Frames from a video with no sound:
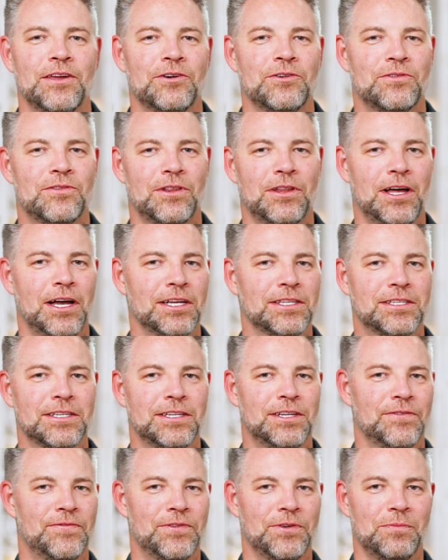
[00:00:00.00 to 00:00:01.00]
There's lots of
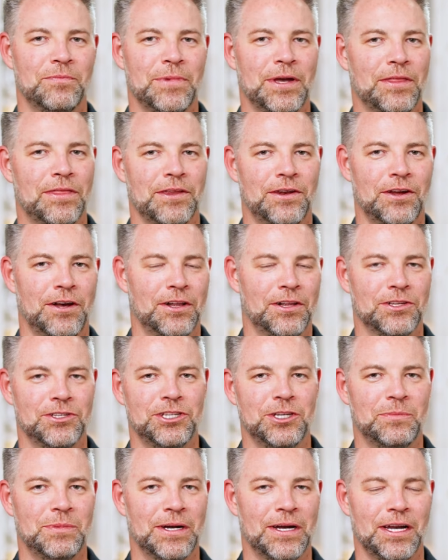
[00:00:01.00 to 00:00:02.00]
different
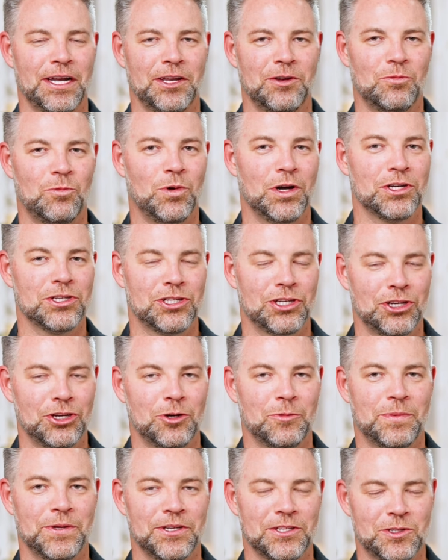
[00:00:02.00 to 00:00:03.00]
methodology behind what should
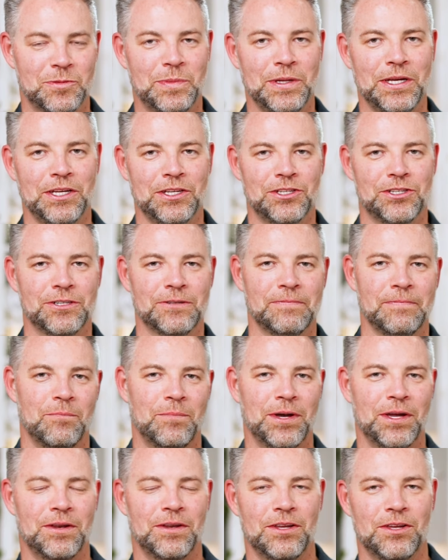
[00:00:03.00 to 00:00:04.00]
open a speech.
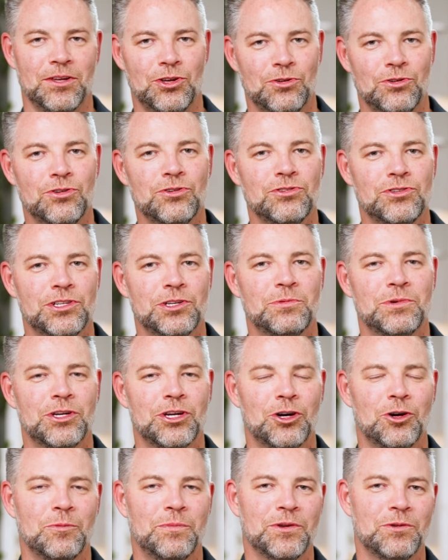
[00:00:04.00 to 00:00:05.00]
But you usually would
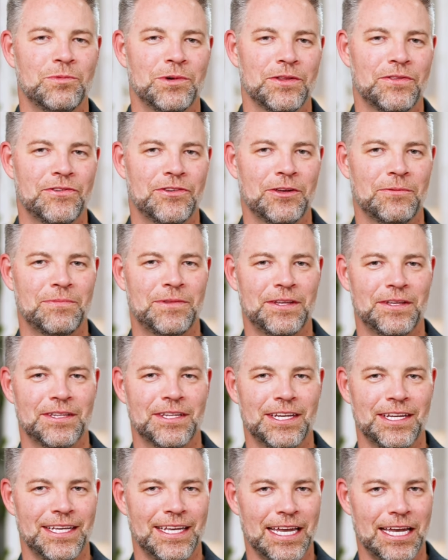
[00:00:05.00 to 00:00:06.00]
open with something
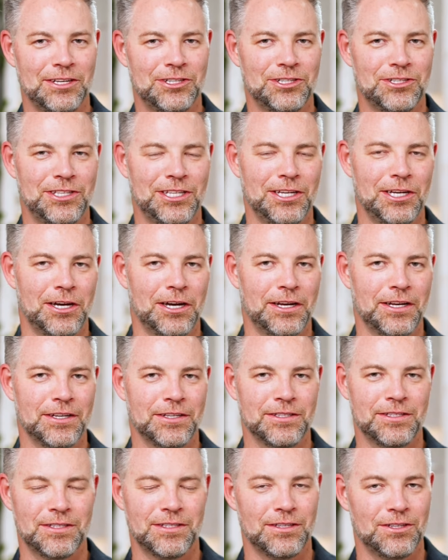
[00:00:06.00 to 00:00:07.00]
that engages the
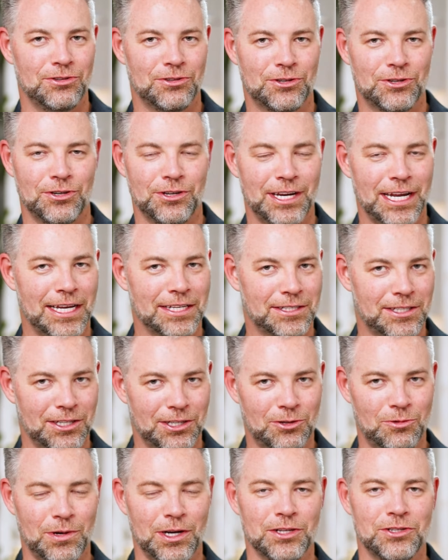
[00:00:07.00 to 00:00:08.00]
audience. You could ask a
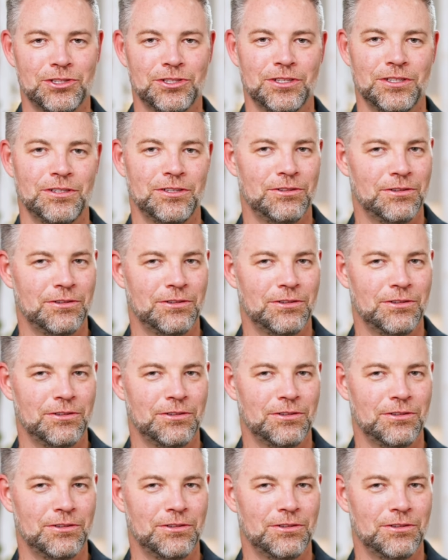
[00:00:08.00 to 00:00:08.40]
question.